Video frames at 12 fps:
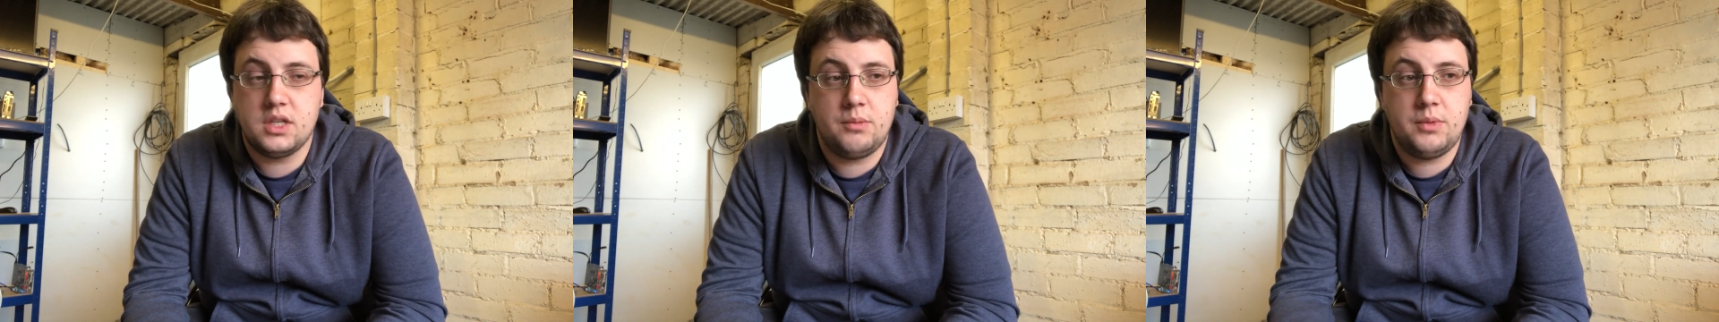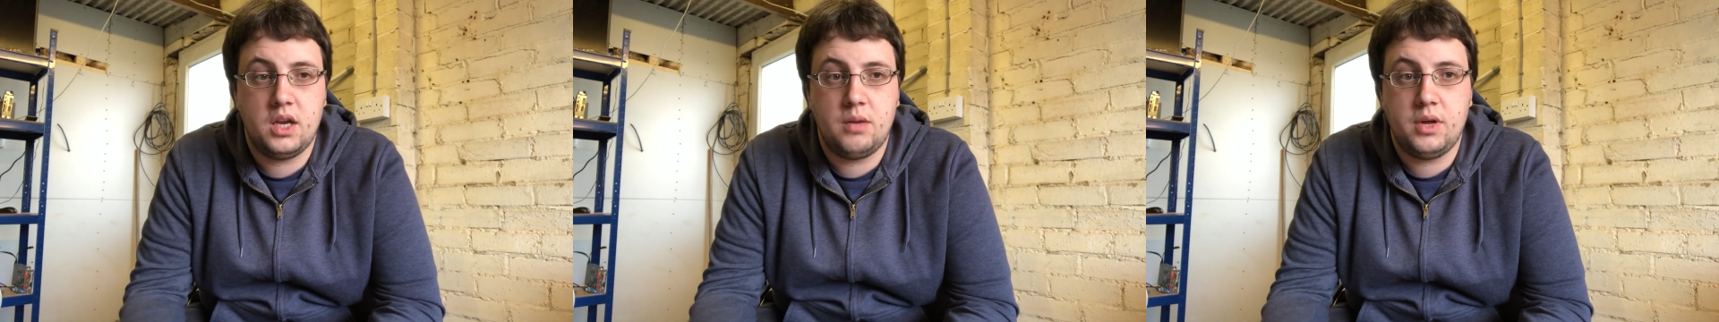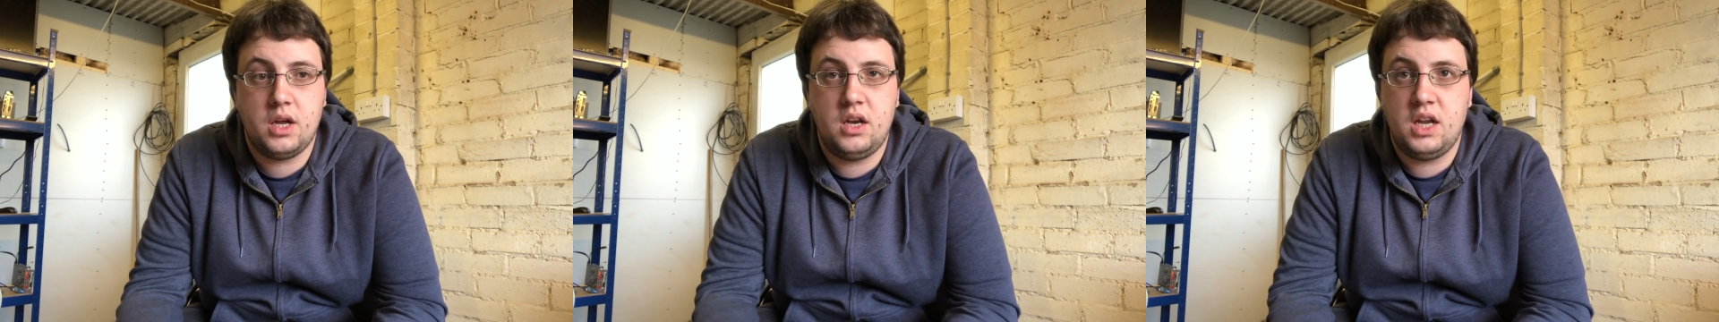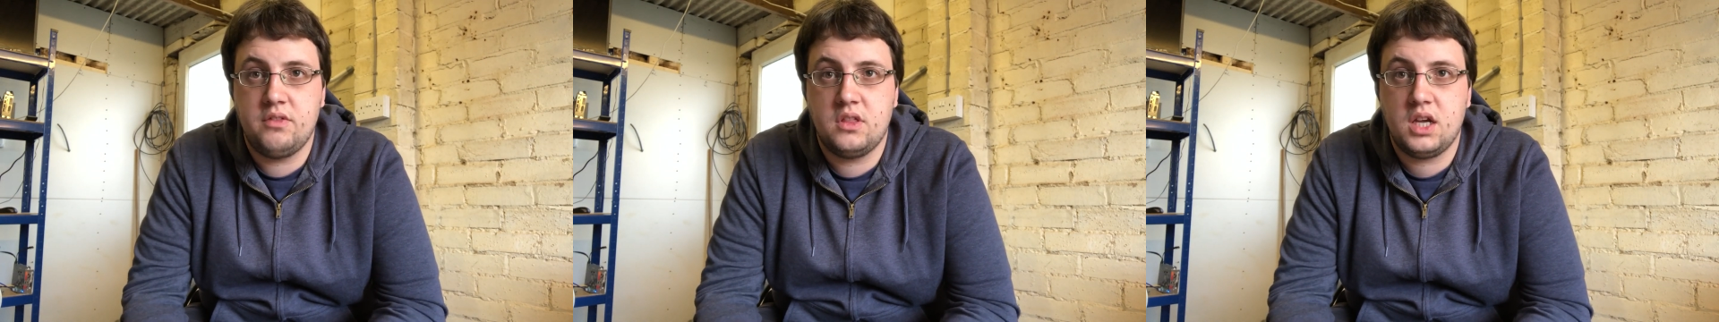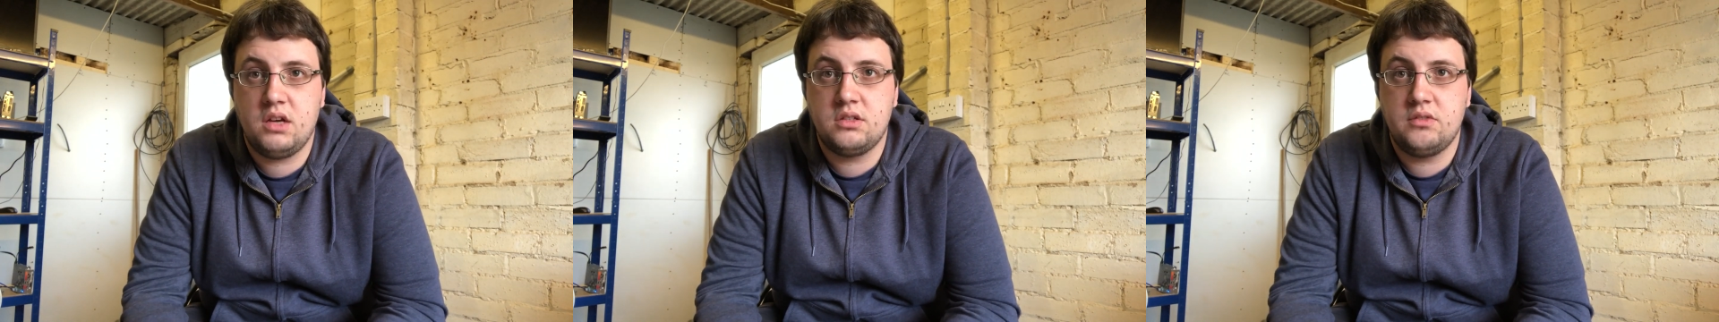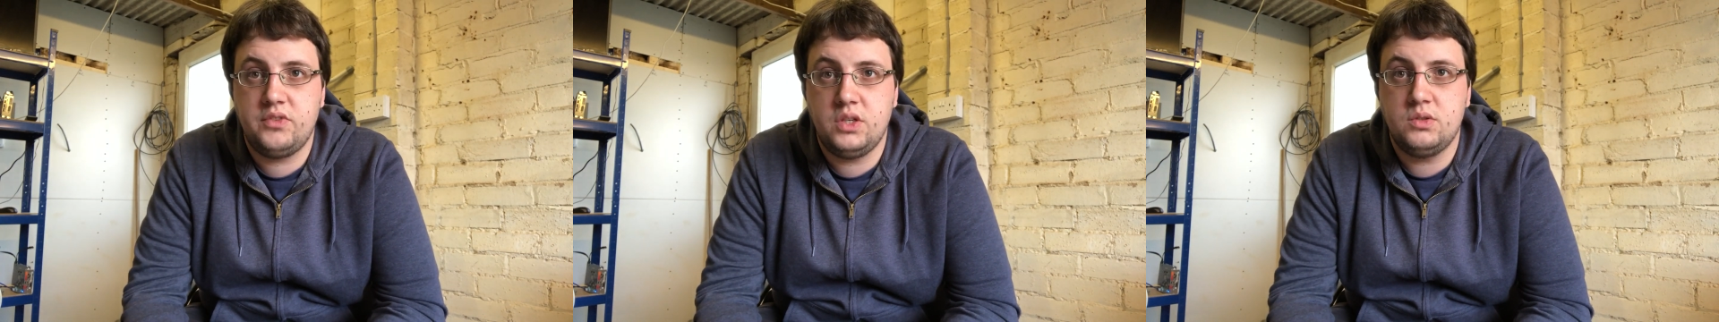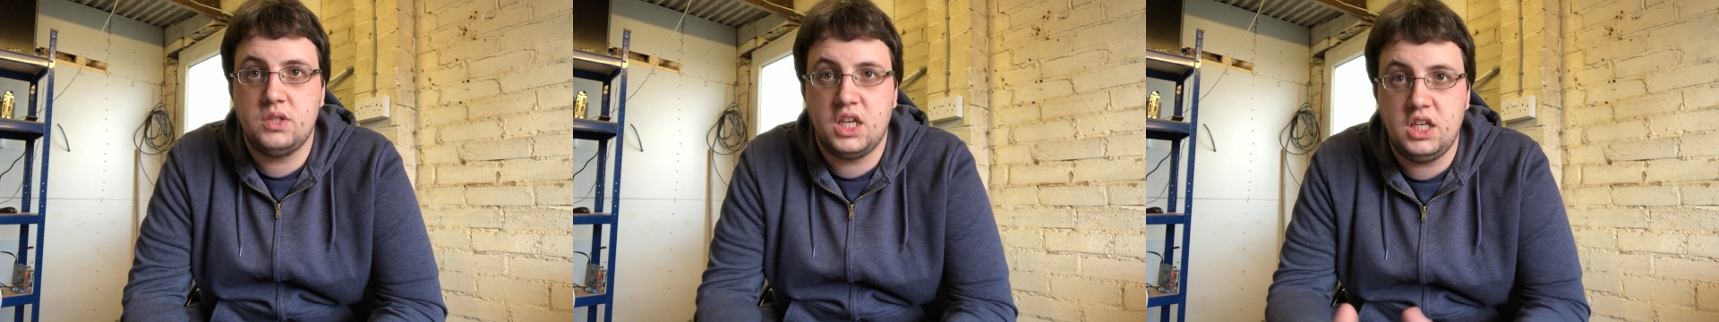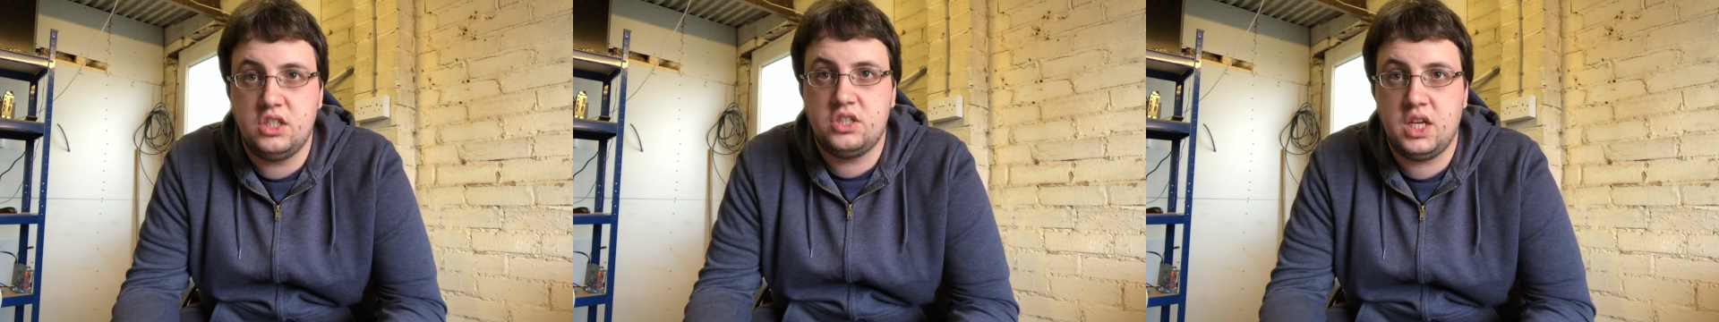and I'm getting about 11,000 views
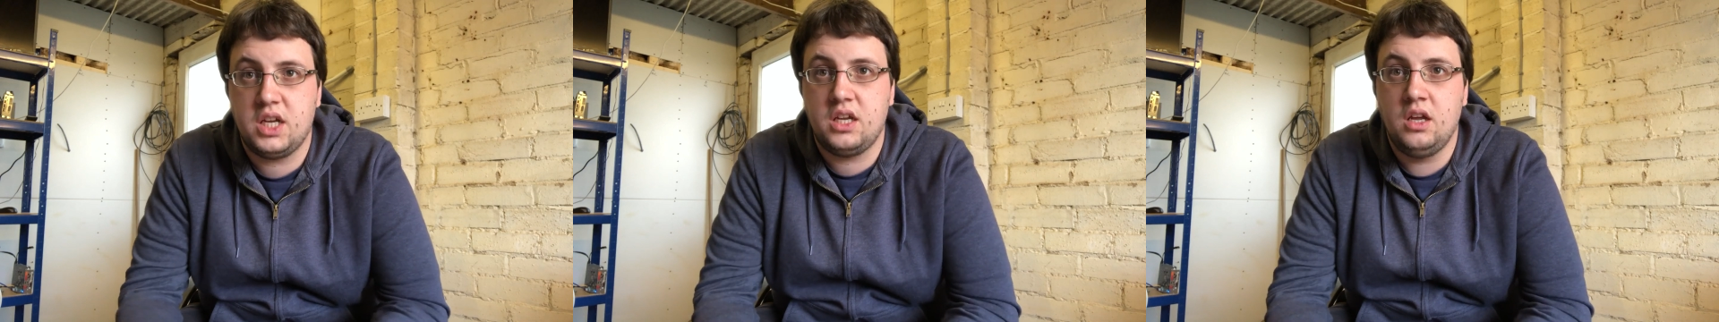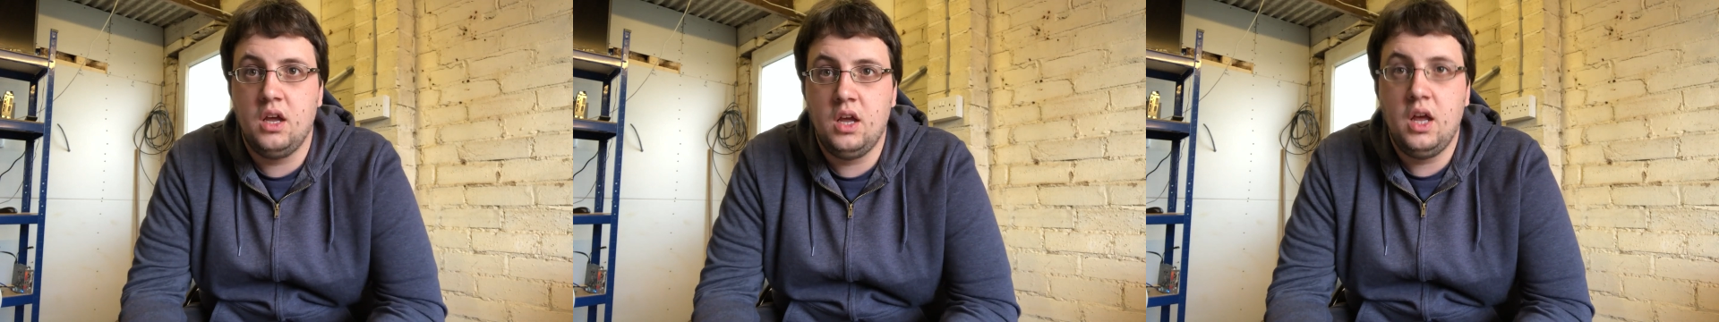each day.